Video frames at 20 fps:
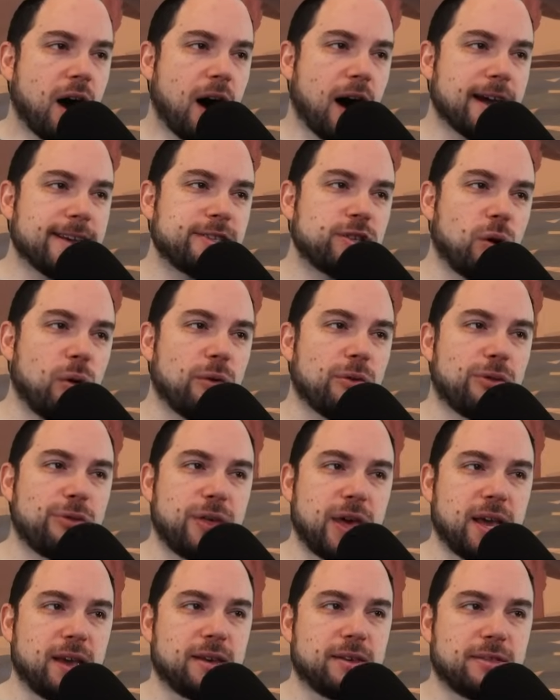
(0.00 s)
I don't
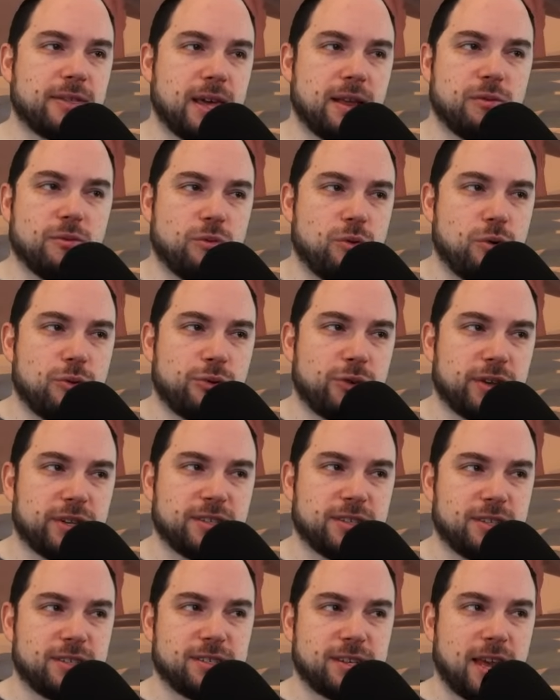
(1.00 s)
think that
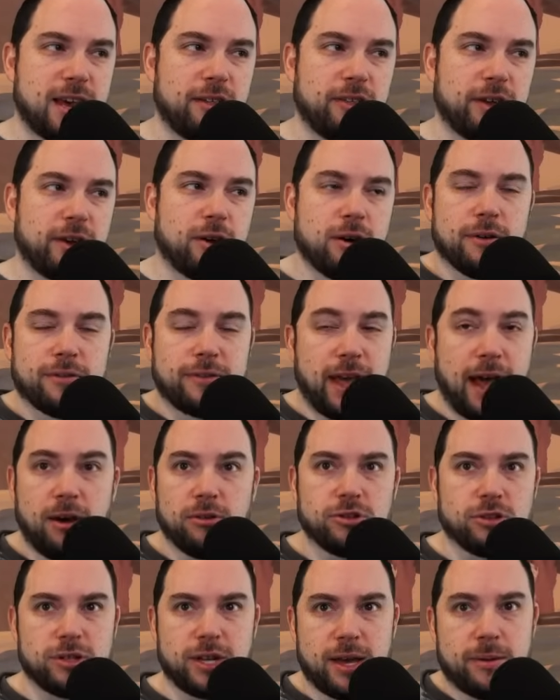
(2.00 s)
Ruthless is scaling off
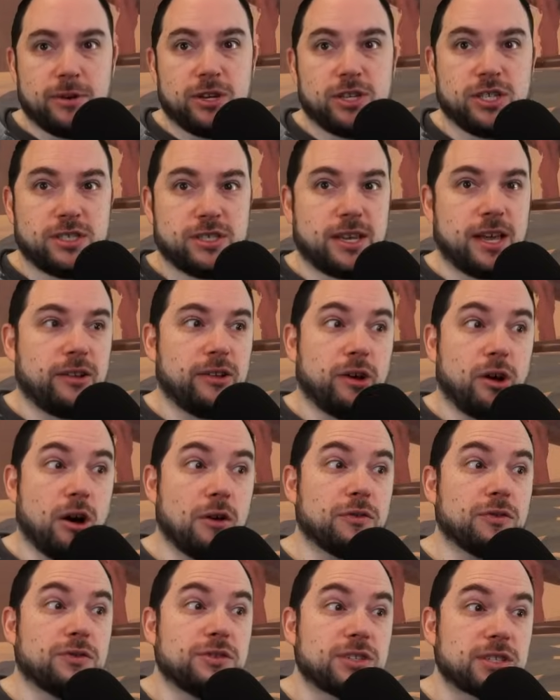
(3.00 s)
counter damage. It's scaling
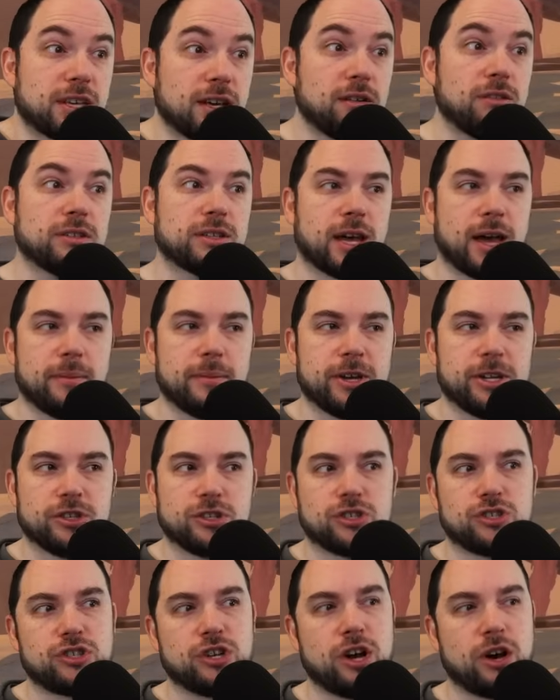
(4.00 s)
off of skill
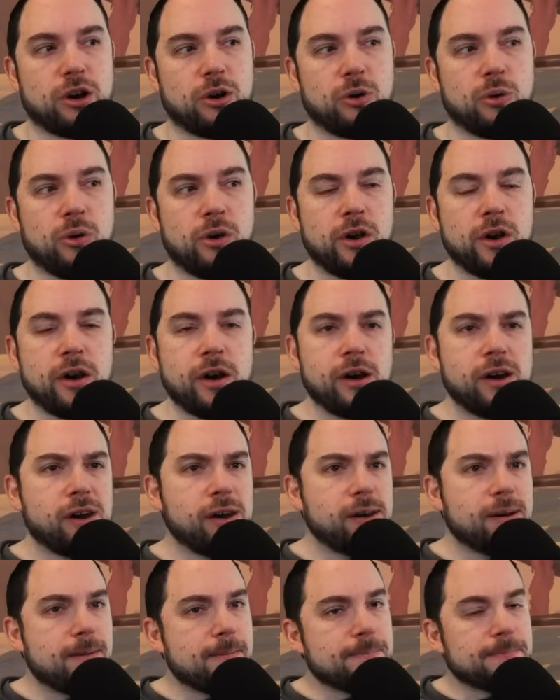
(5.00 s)
damage. So
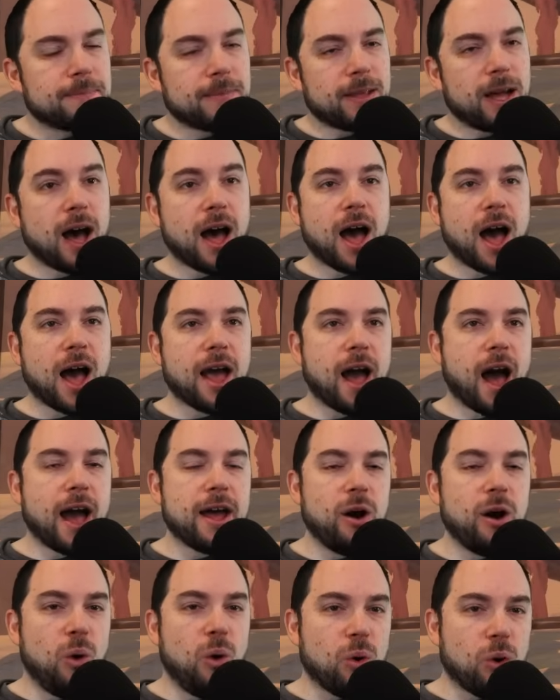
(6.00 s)

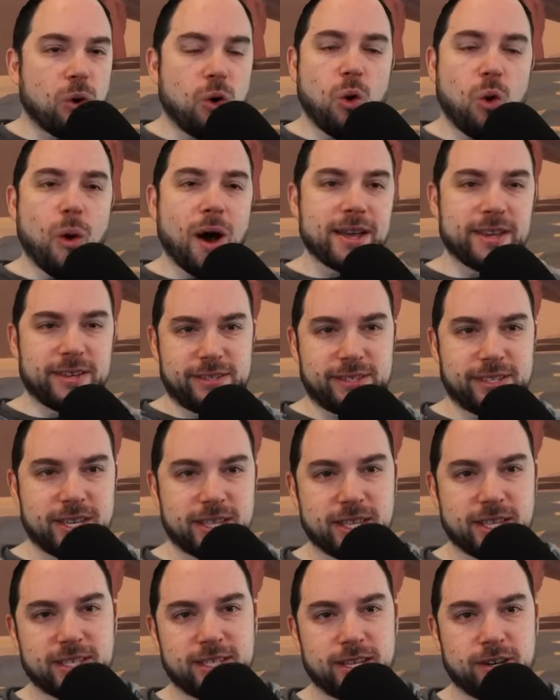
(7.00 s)
I don't quite see
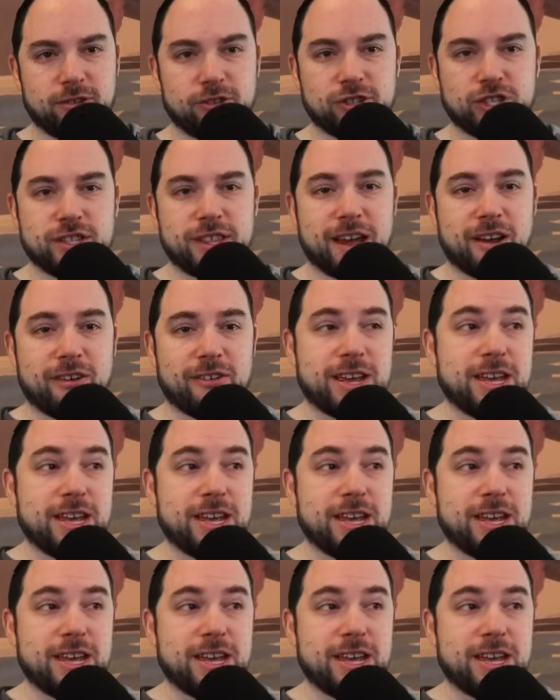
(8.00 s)
the synergy there